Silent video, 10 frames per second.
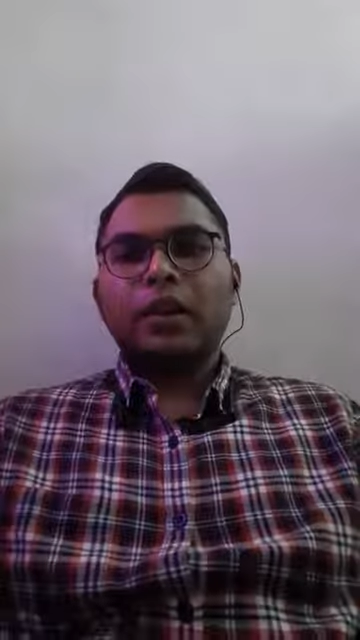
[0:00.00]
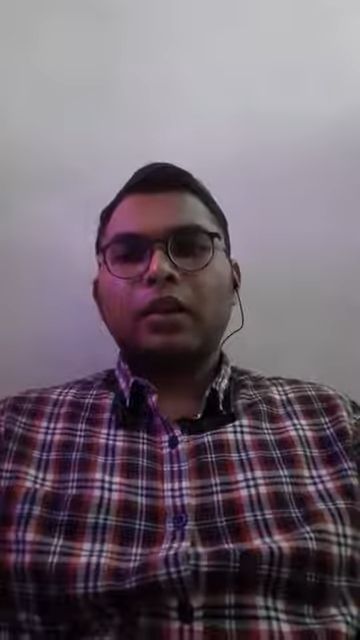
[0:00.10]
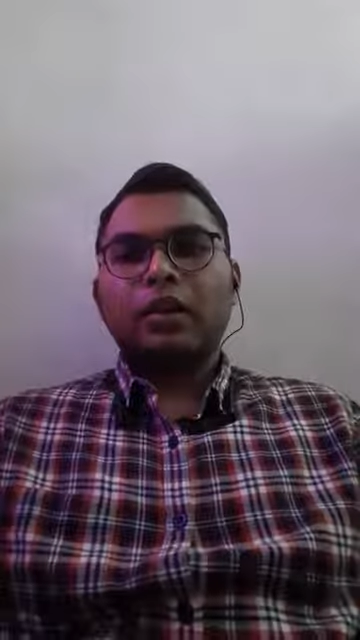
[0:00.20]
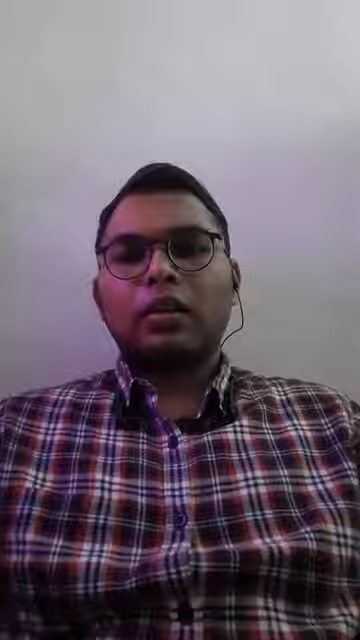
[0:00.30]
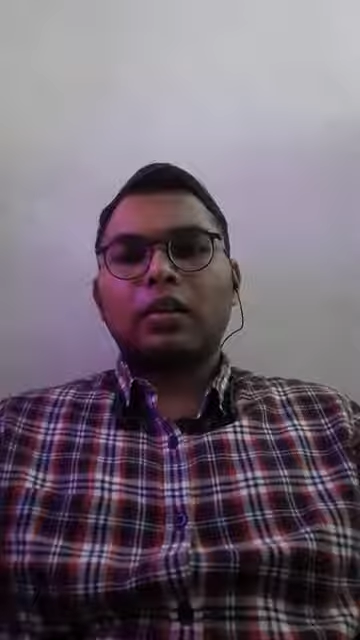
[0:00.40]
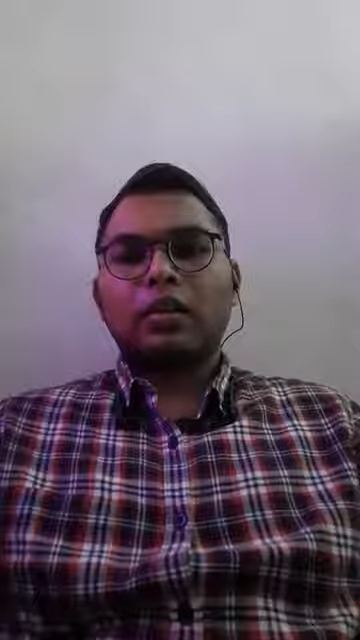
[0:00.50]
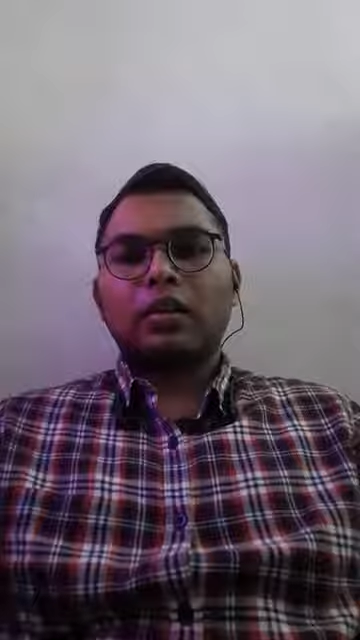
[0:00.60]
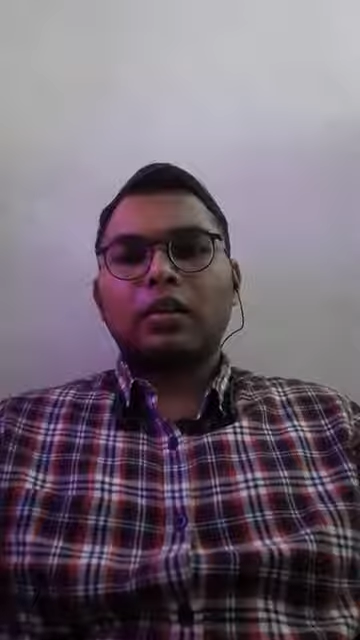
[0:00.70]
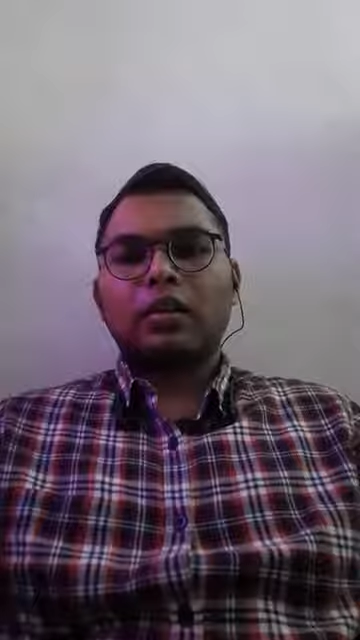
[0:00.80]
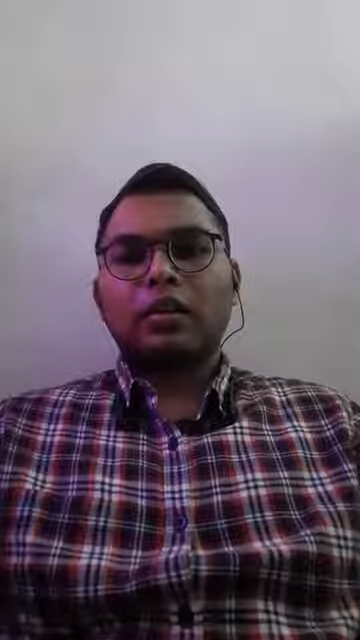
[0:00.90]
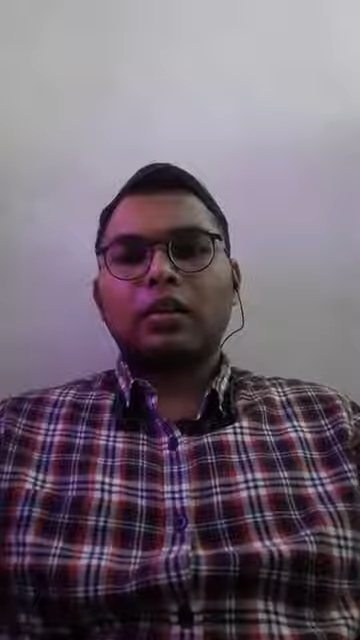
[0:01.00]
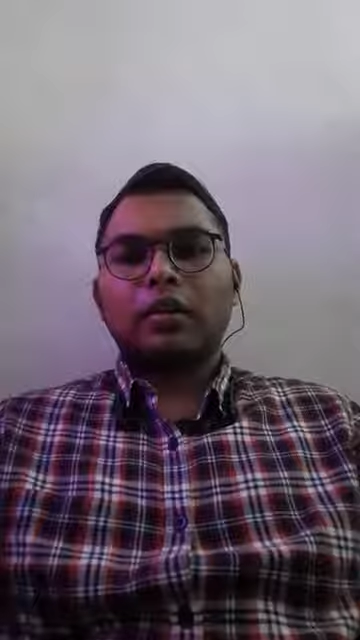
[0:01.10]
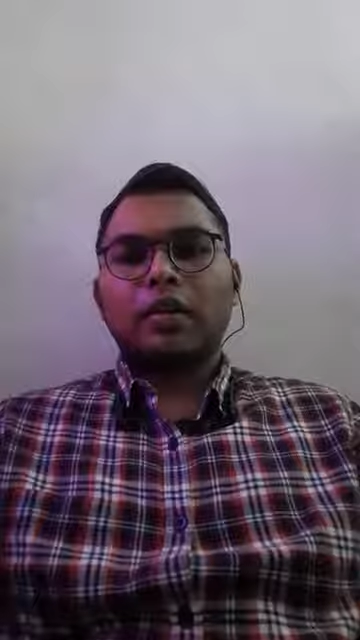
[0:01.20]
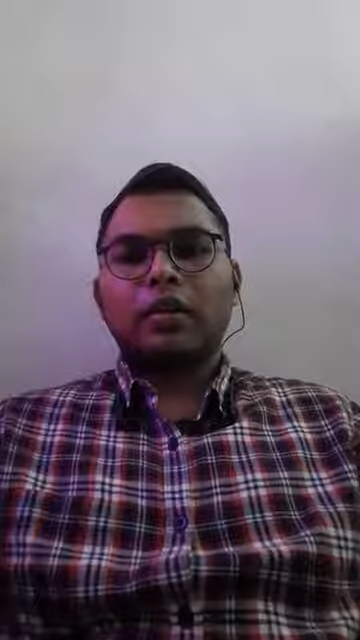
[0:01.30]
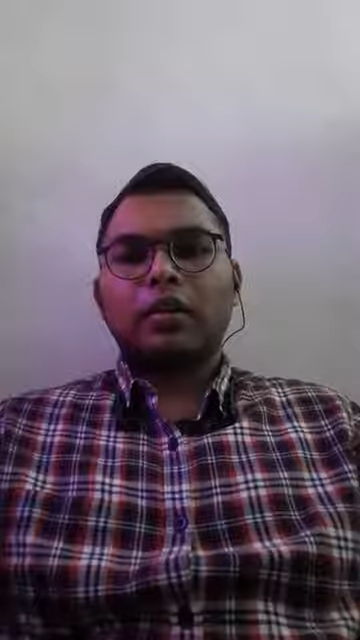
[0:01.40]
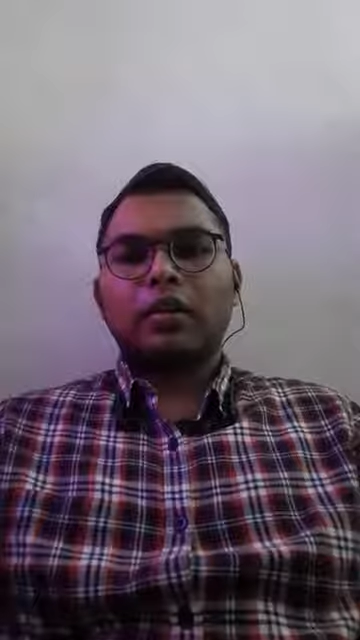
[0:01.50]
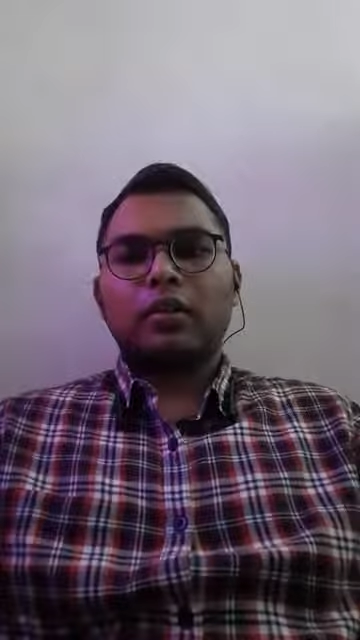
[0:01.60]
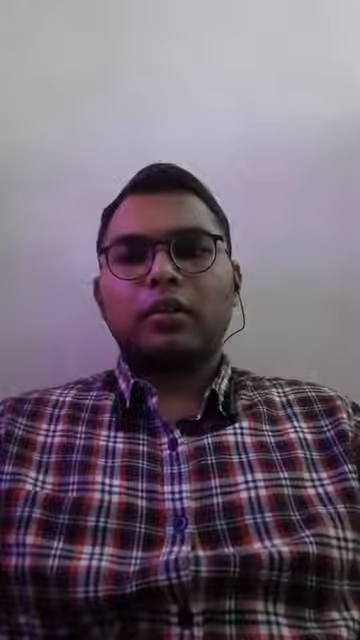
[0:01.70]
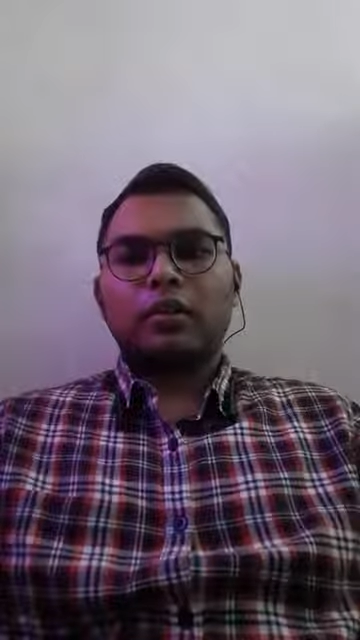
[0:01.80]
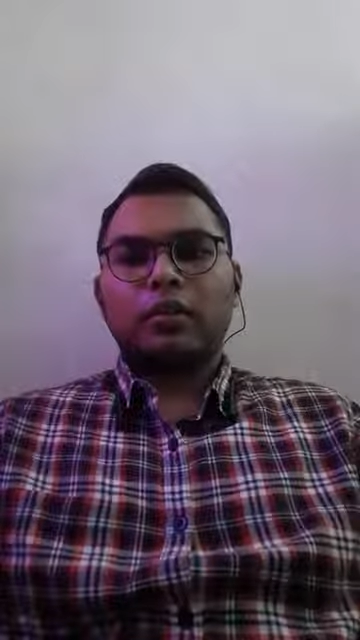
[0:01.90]
and
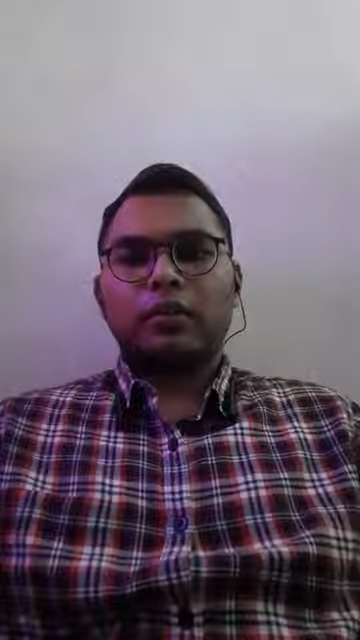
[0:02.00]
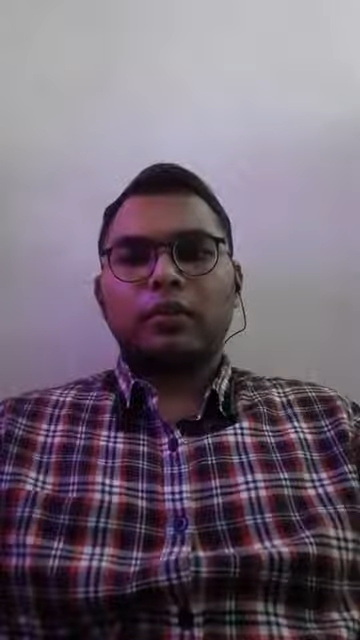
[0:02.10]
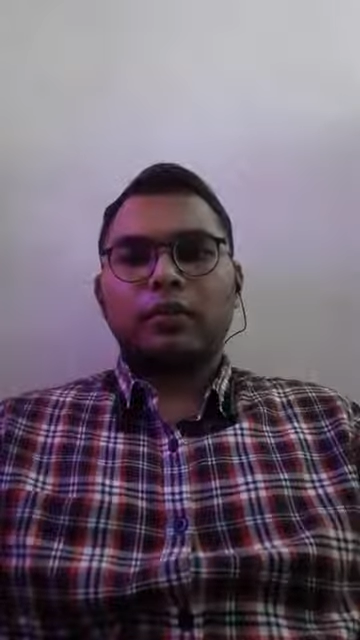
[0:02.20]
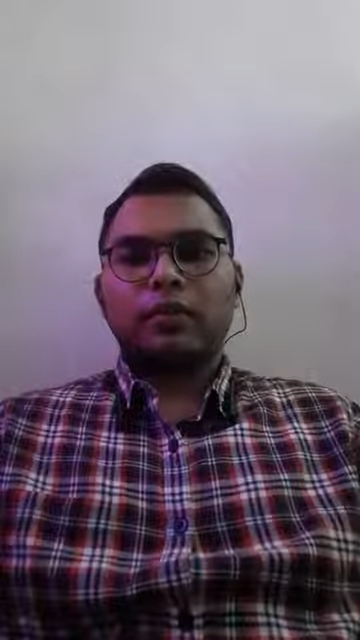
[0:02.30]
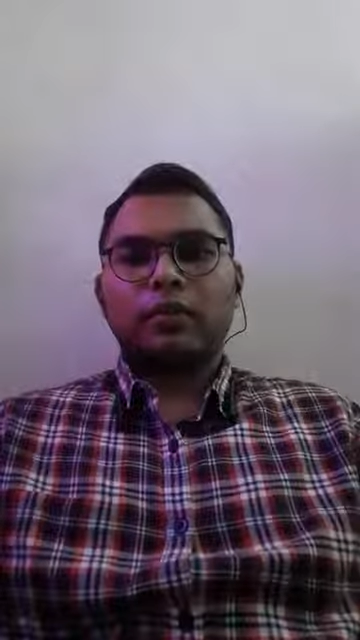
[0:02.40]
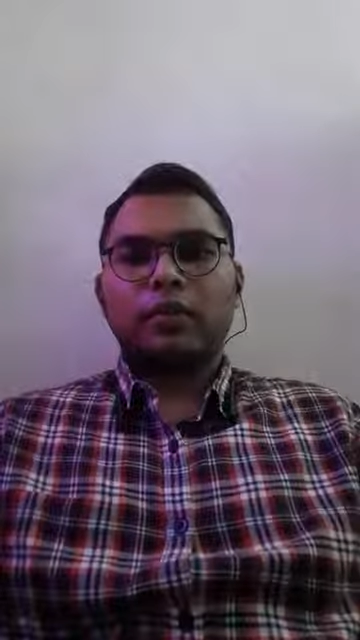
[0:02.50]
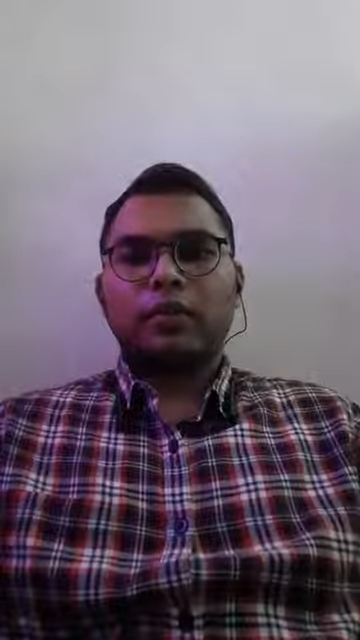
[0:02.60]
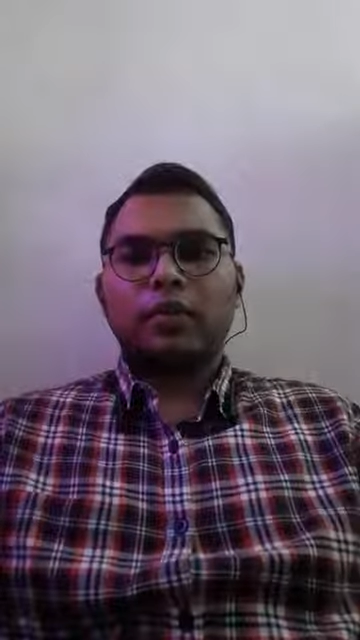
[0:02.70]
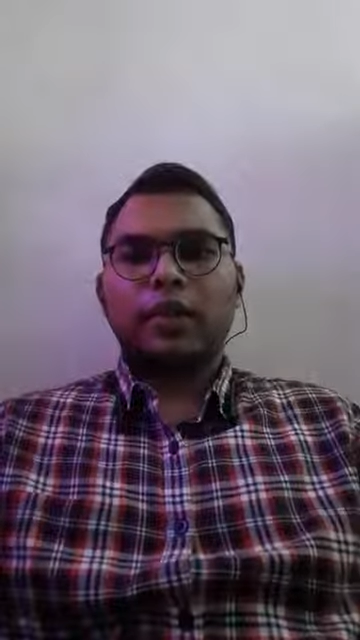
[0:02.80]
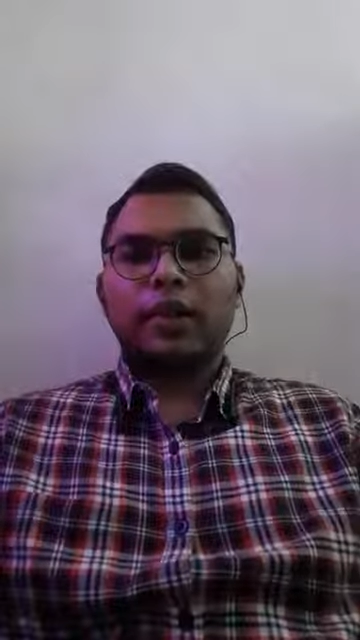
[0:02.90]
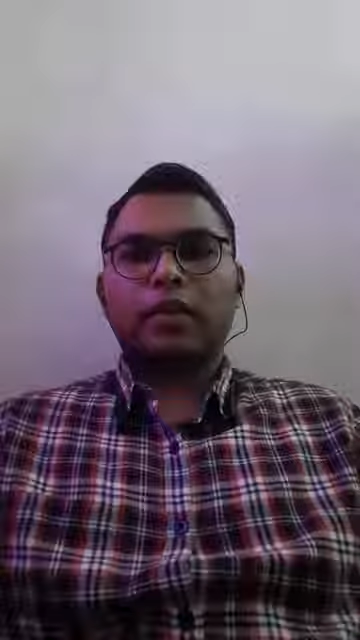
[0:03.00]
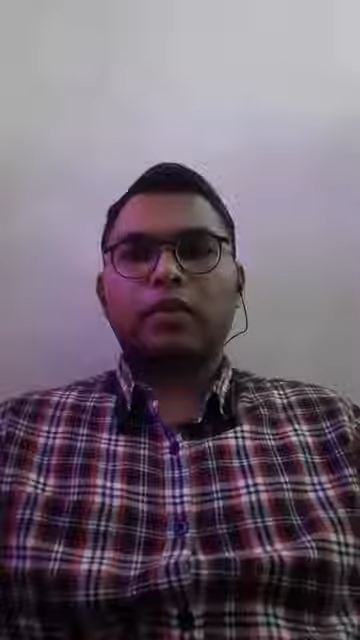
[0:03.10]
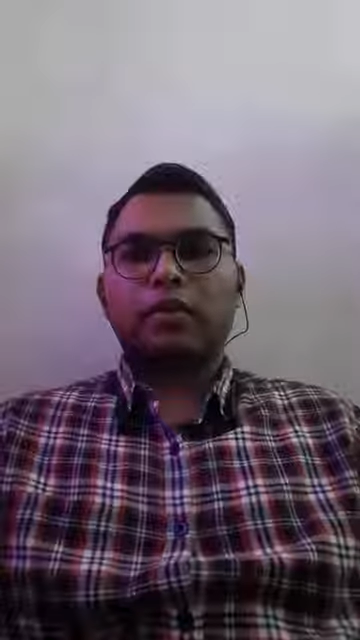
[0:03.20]
like